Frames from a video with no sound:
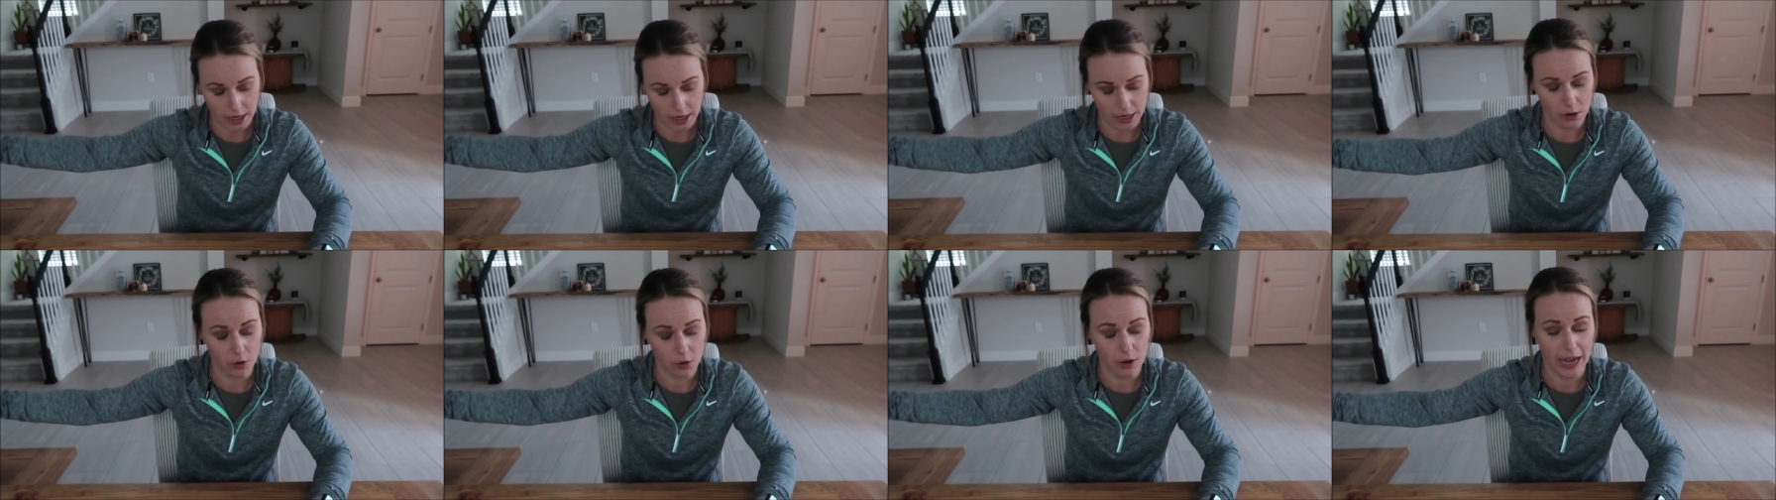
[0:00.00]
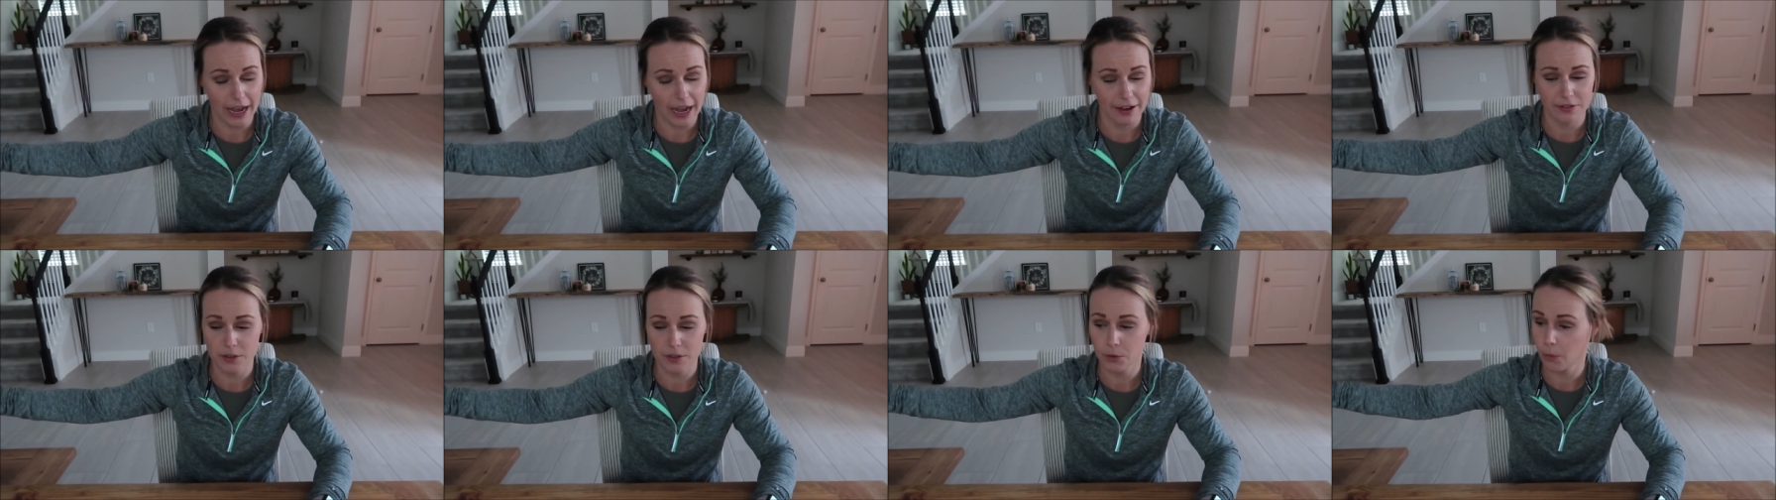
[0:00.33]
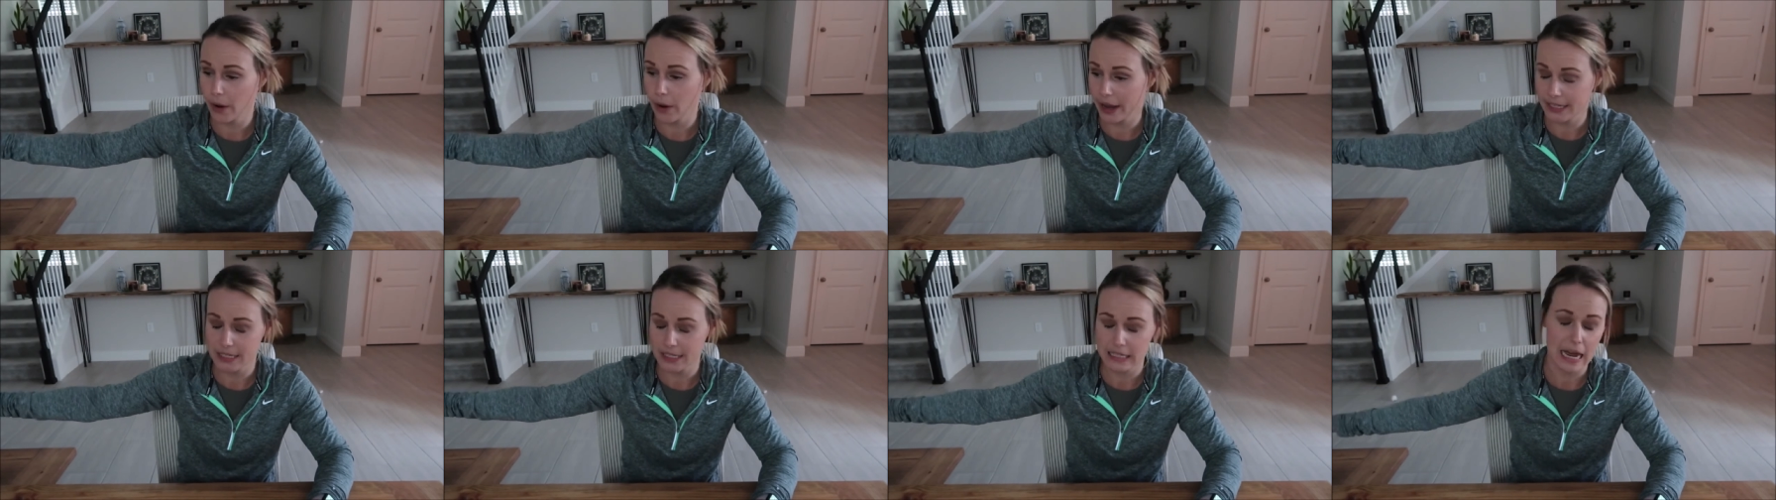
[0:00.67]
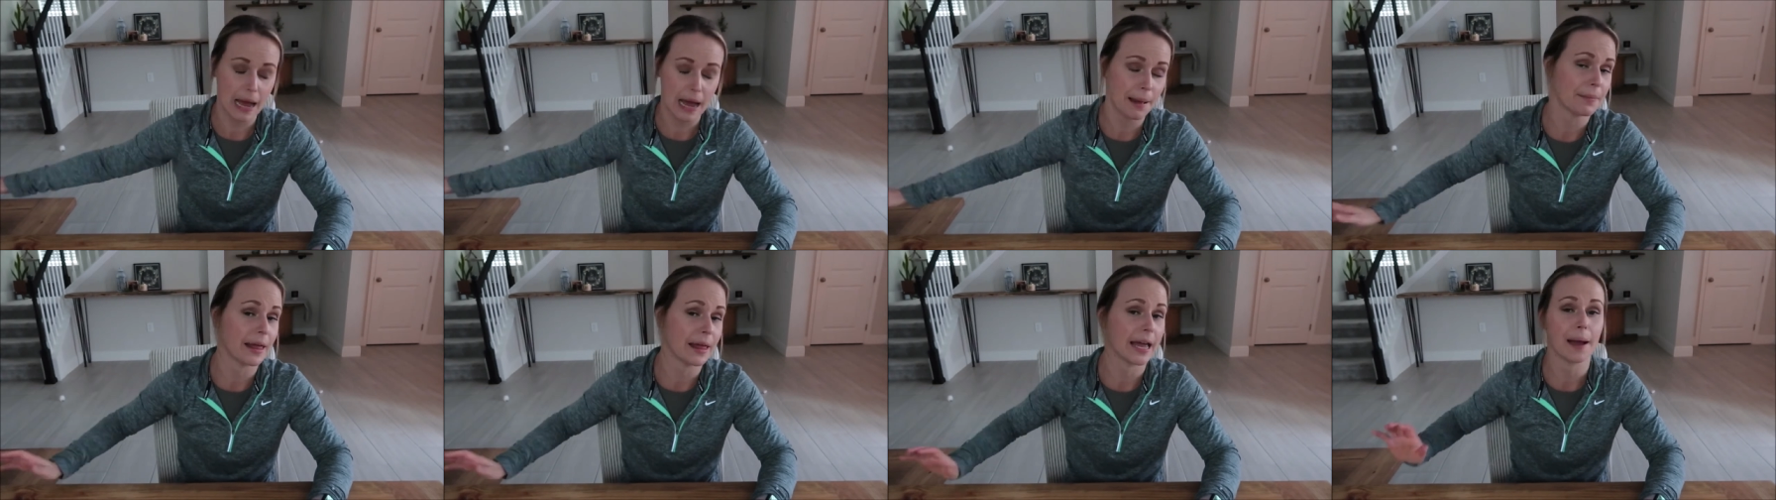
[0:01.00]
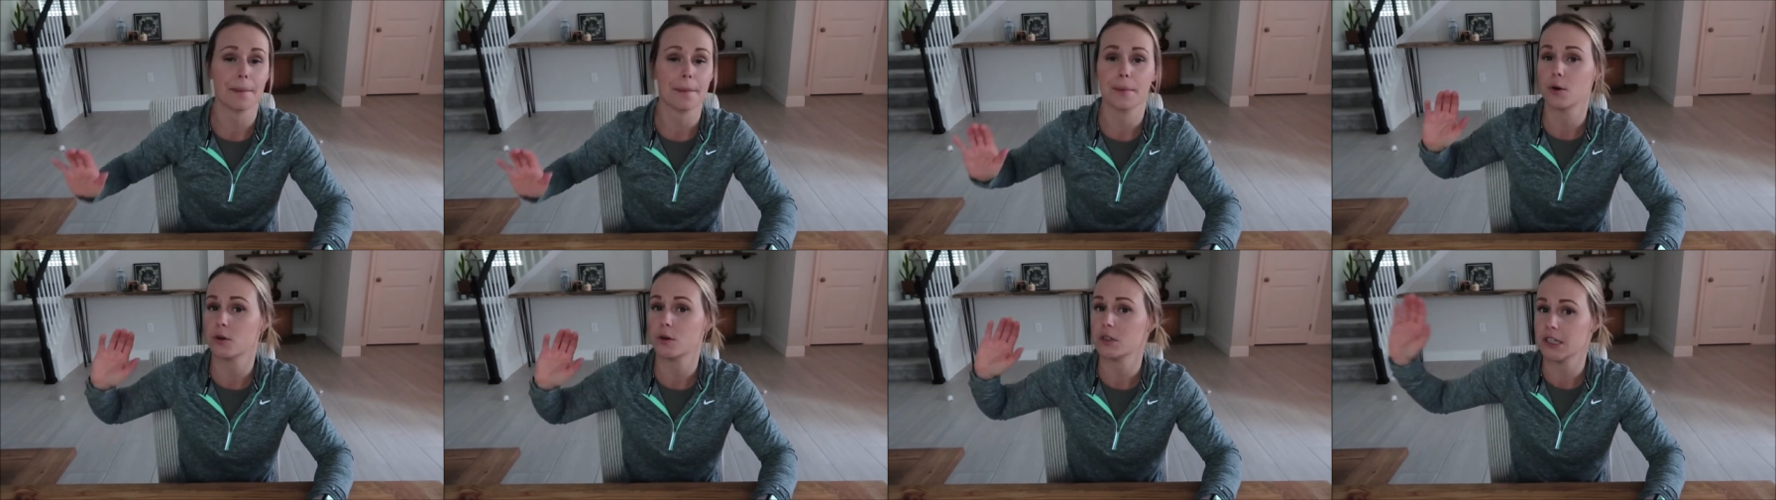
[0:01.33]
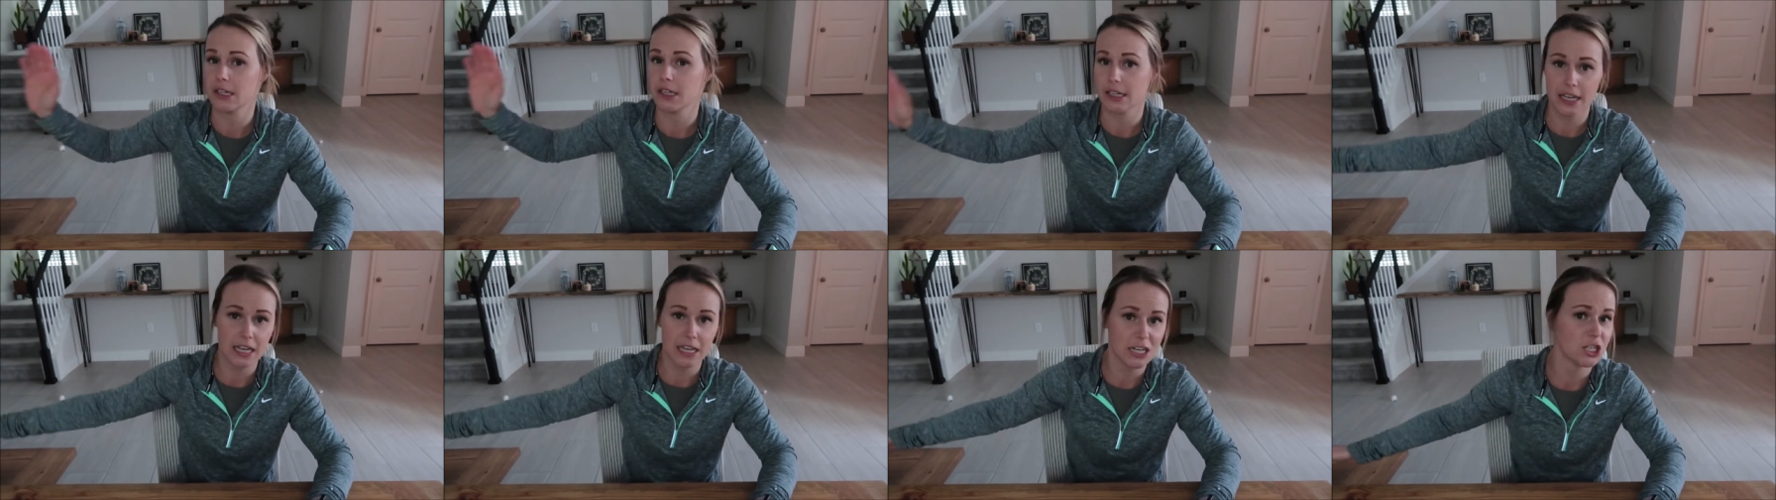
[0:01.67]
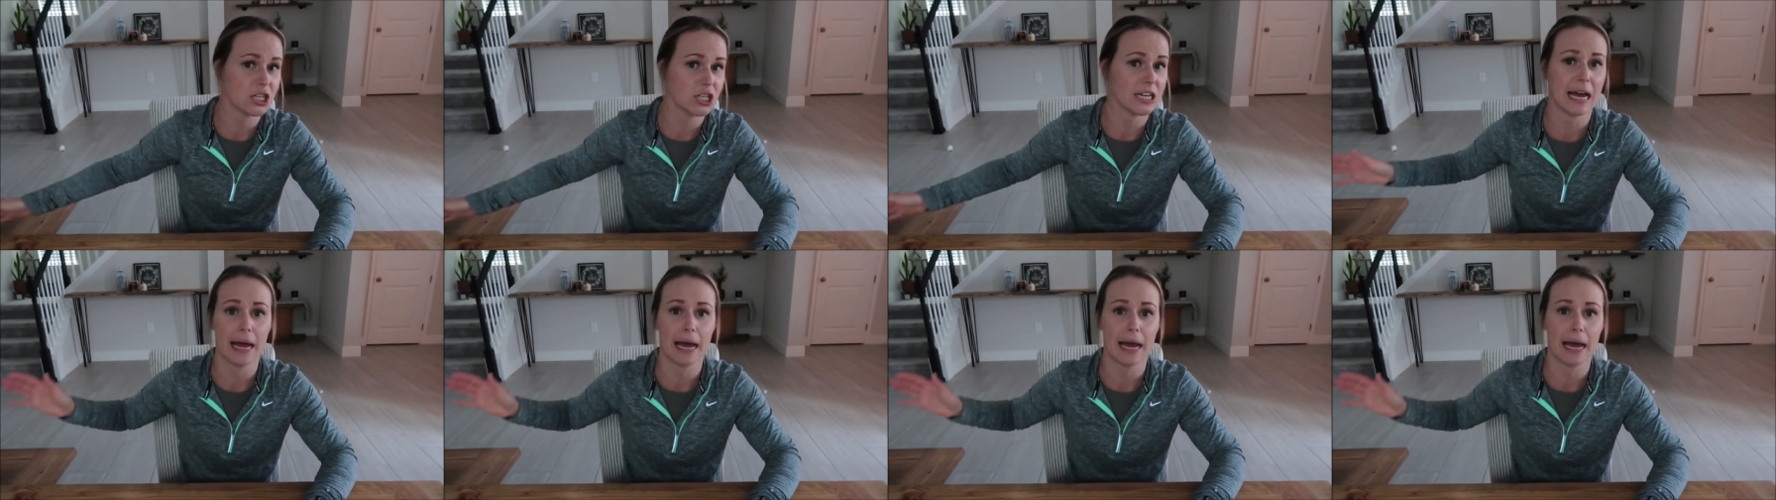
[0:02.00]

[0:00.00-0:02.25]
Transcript: I don't have to waste time like I'm going to the kitchen,